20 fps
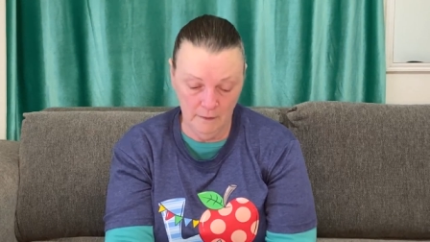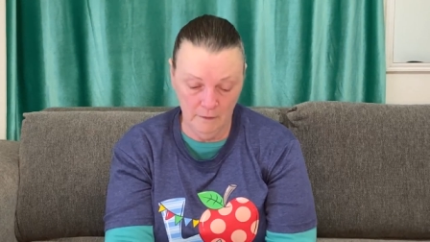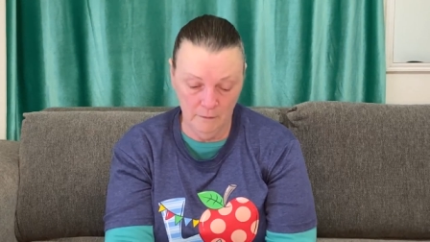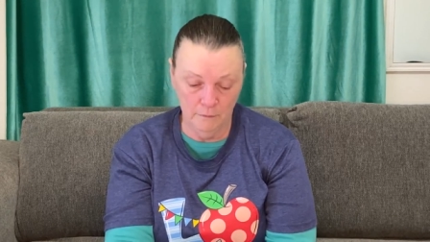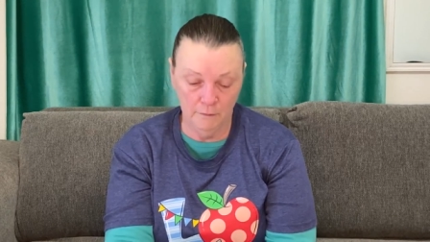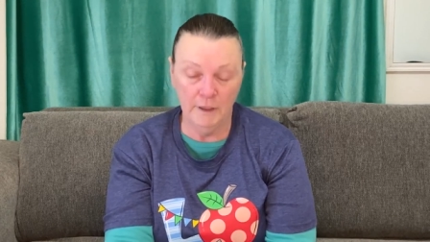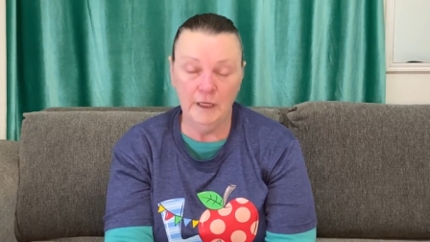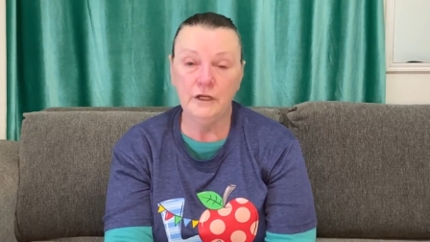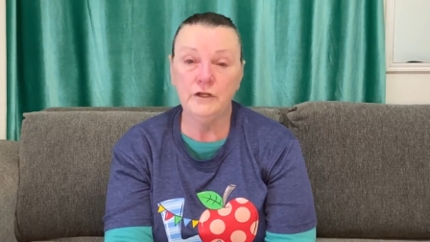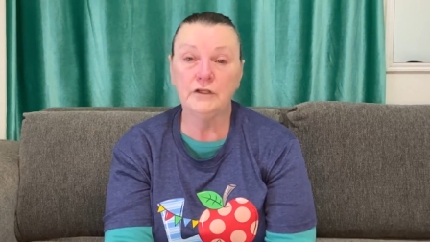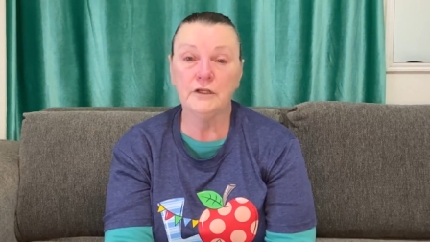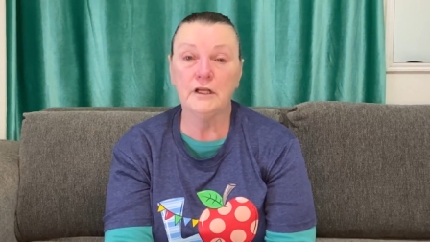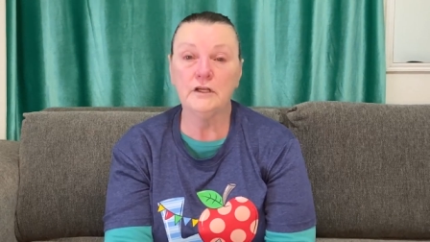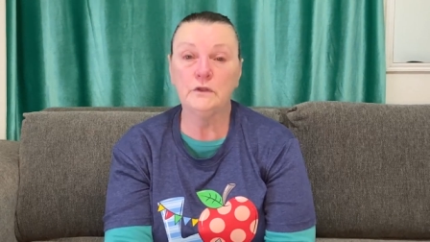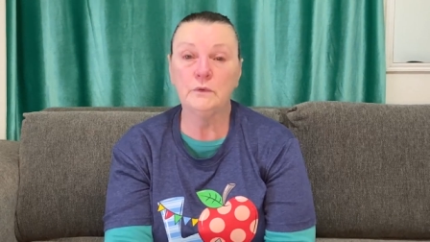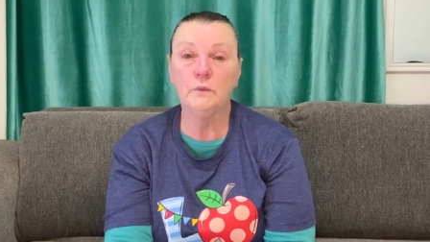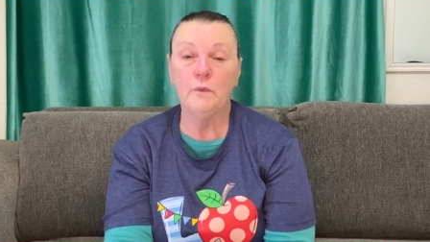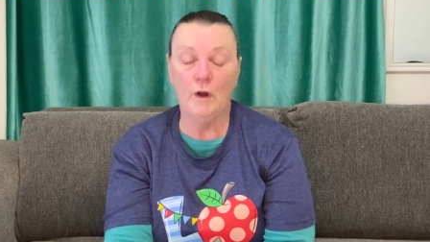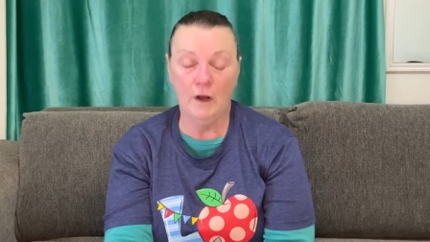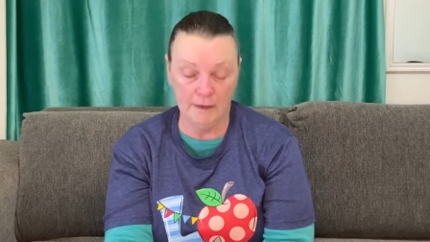We had
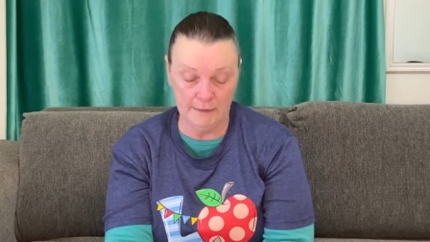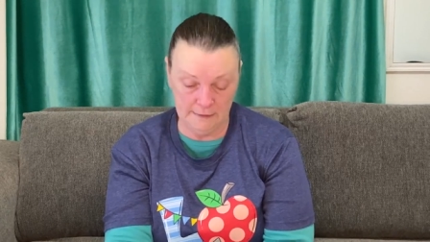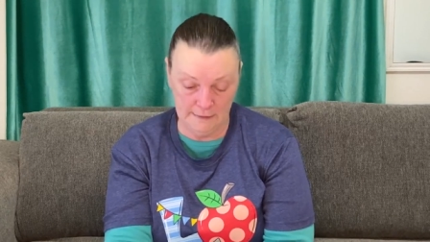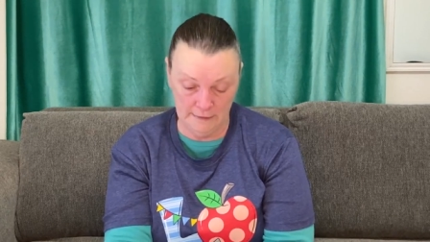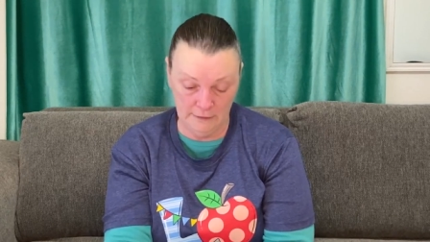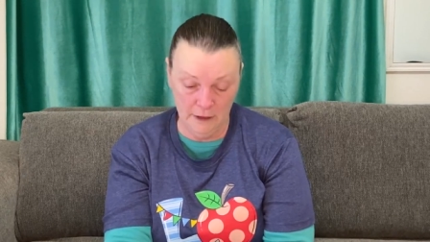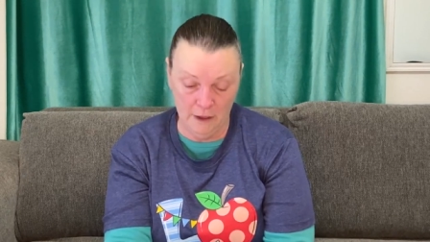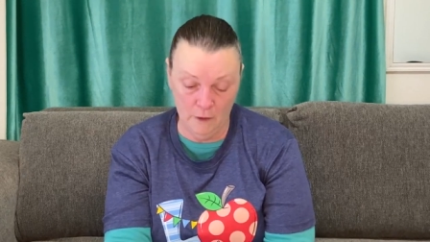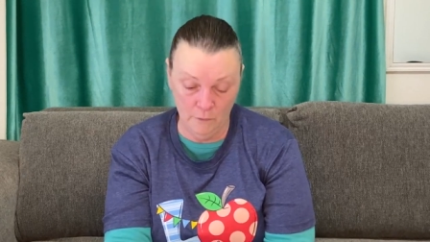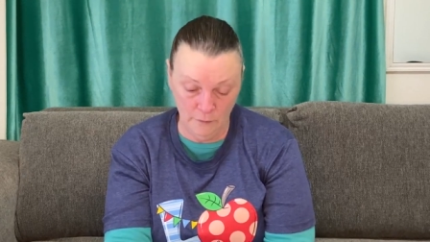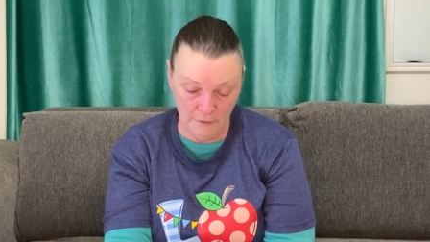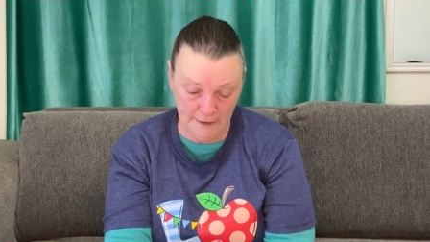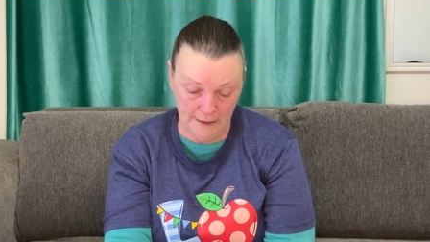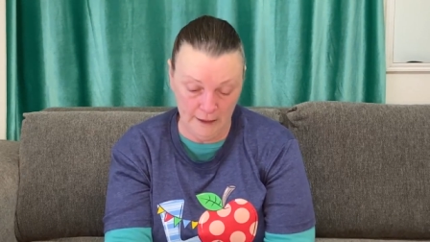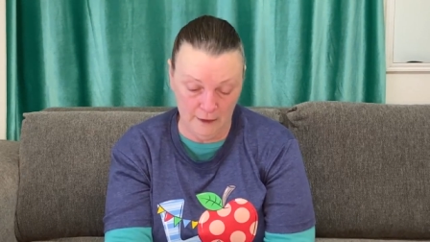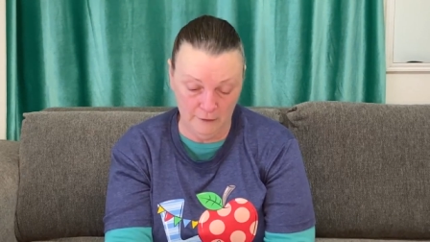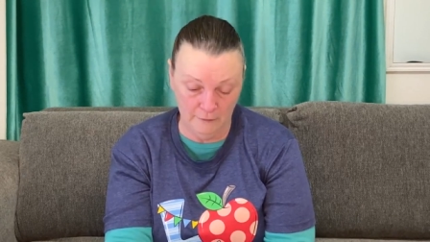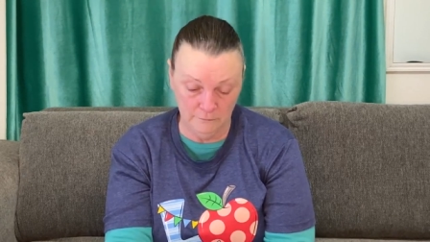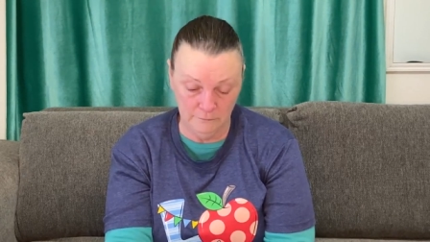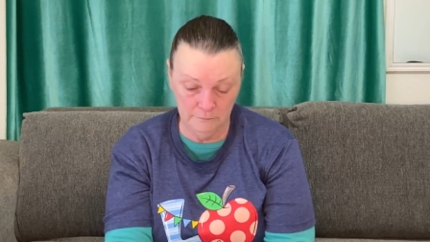just walked in the
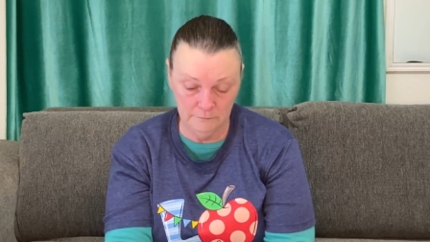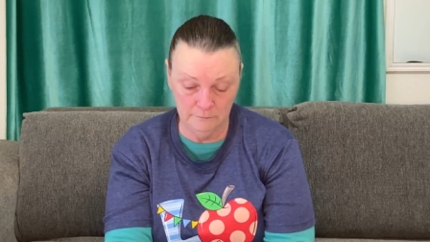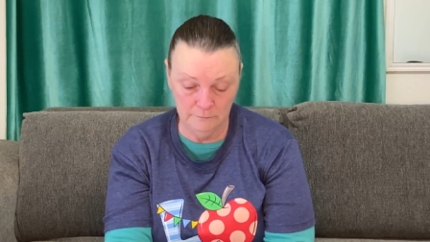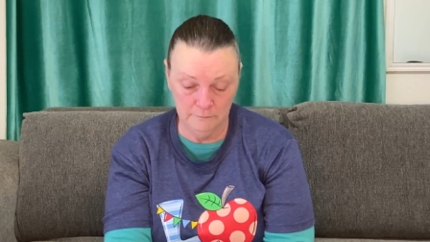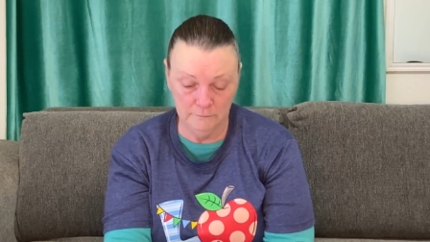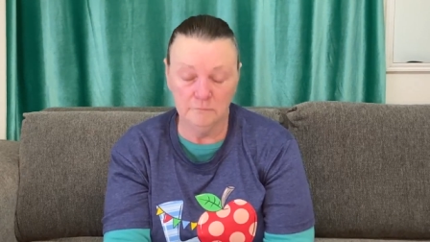hotel